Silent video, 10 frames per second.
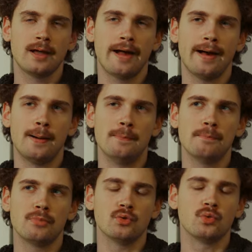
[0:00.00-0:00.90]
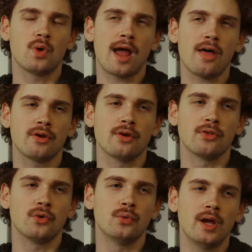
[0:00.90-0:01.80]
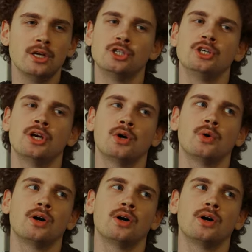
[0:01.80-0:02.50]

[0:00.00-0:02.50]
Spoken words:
But rather the ratio